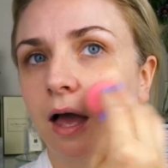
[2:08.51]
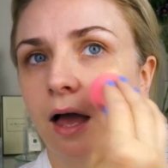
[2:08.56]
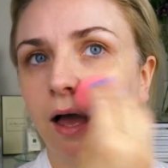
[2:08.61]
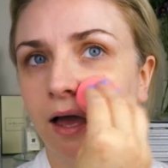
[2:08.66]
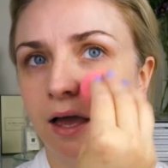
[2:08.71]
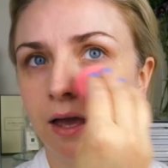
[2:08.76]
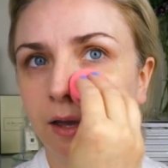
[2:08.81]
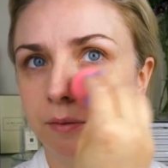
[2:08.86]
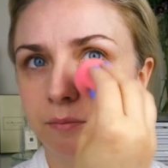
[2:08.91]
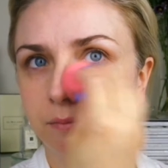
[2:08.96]

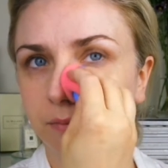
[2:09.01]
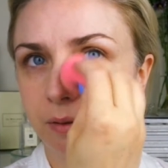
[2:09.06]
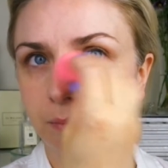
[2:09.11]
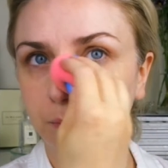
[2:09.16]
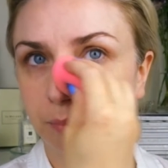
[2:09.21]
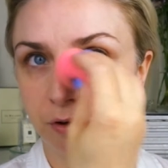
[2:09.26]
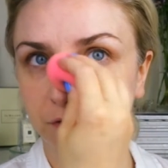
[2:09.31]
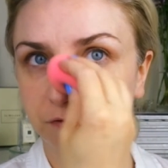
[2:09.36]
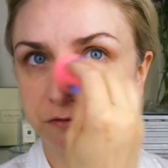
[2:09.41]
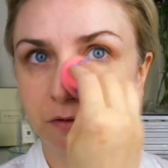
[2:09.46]

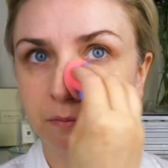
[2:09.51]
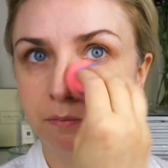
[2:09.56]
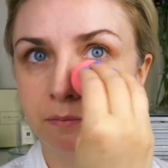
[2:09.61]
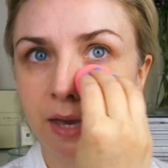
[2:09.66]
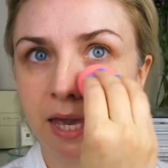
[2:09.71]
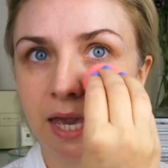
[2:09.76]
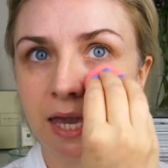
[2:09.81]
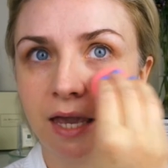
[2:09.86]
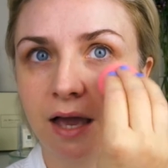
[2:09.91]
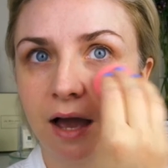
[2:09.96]
But for
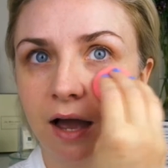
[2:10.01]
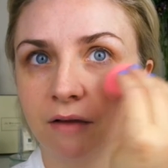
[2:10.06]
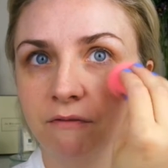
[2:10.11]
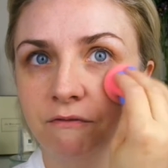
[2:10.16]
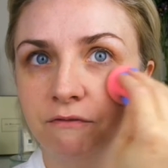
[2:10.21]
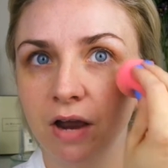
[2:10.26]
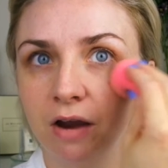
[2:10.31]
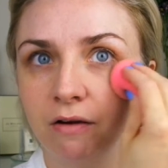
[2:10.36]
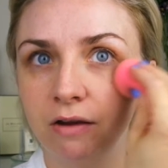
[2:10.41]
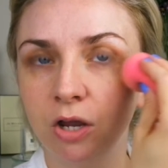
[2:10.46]
me,
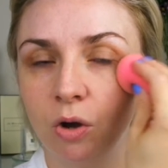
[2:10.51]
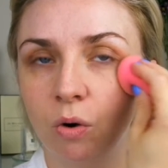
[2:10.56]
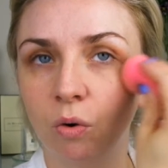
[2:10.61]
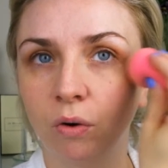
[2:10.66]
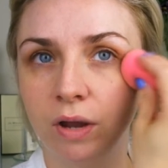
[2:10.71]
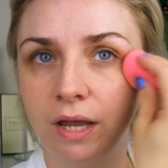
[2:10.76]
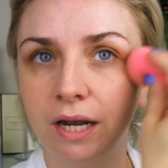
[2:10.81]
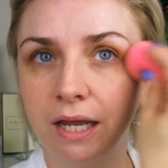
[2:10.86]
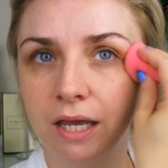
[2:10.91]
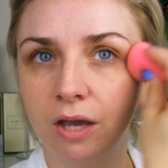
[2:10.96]
I'm very
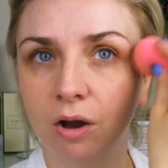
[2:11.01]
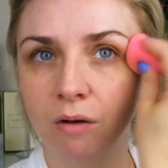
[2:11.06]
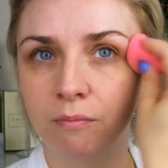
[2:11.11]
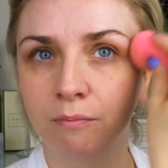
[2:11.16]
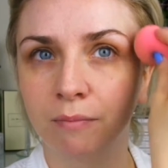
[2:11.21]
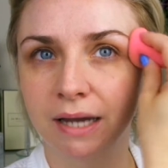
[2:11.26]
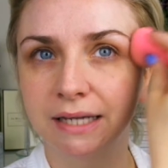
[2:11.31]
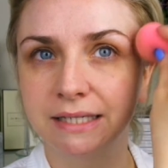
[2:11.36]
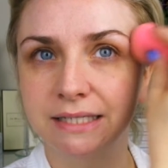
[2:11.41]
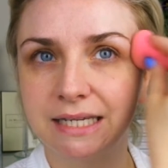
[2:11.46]
oily on
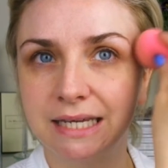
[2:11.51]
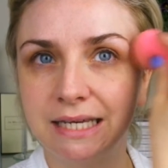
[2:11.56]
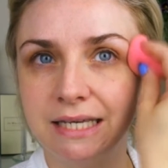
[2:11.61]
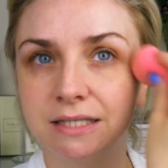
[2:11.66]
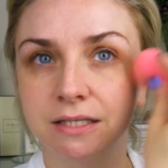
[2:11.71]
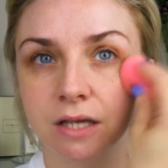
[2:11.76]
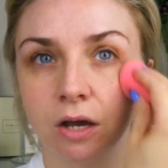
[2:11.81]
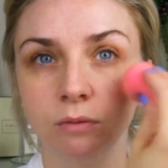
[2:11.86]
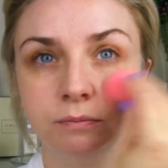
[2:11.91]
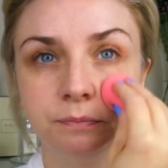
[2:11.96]
my
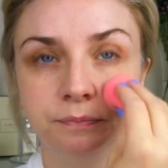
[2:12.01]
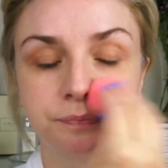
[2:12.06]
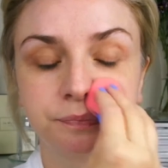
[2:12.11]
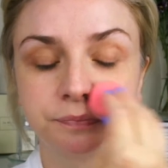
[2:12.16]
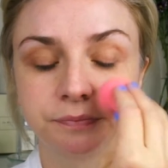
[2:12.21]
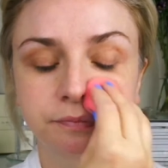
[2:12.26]
T-zone,